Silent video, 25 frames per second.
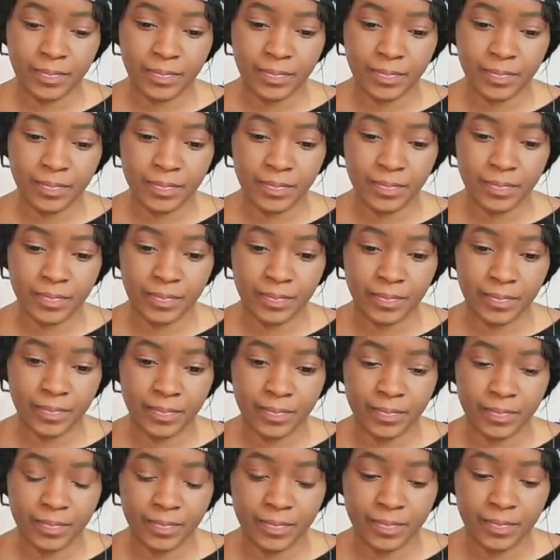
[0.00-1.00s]

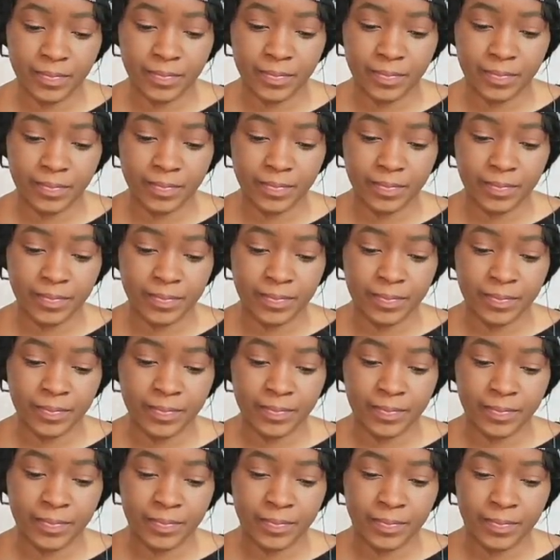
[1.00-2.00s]

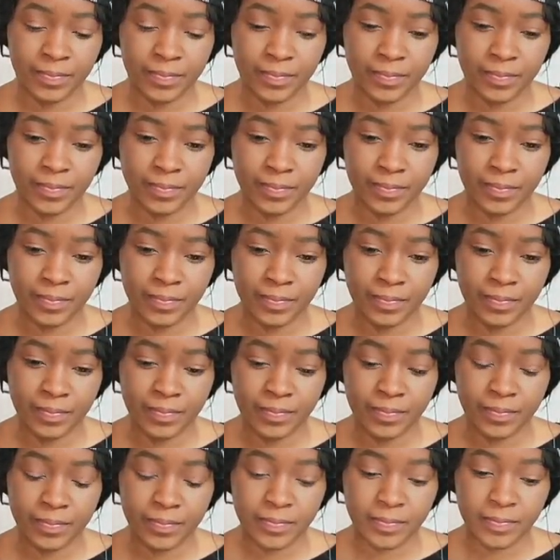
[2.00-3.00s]

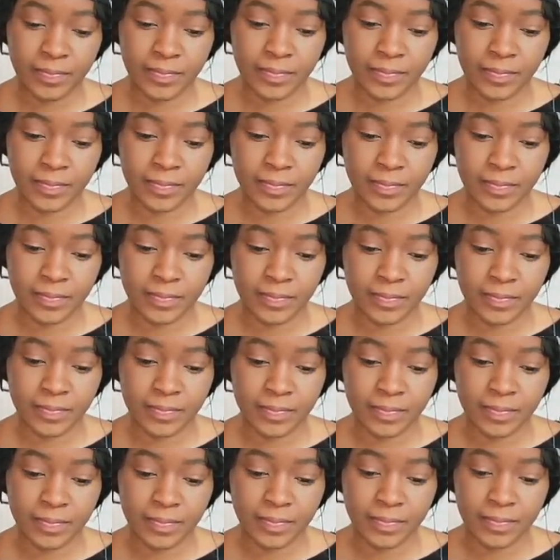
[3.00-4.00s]

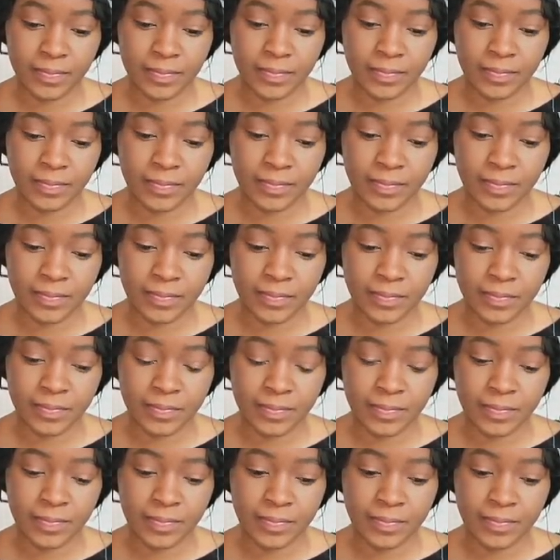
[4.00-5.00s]

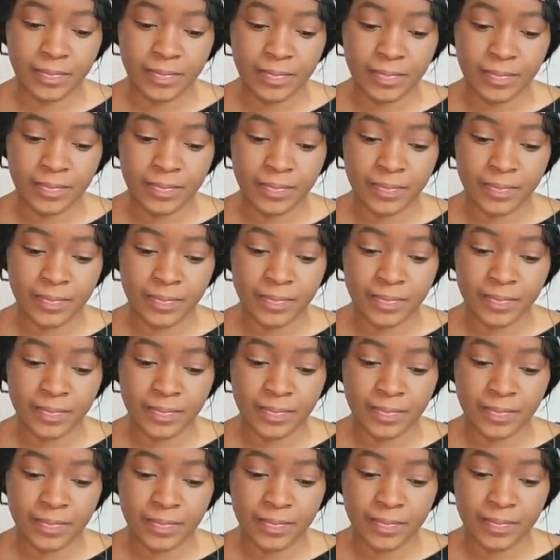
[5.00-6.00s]

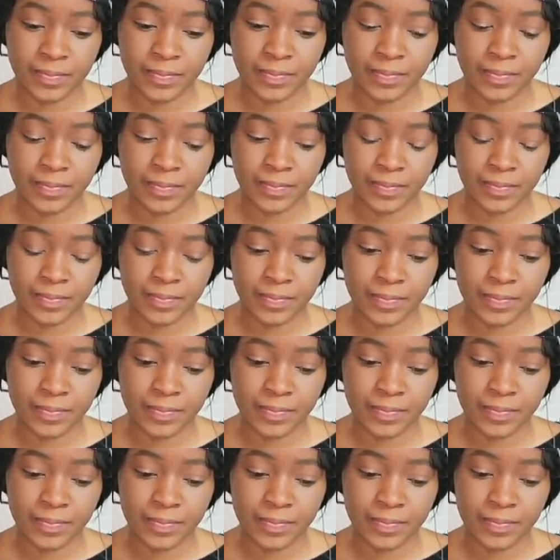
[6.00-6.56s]
No one is speaking in this clip.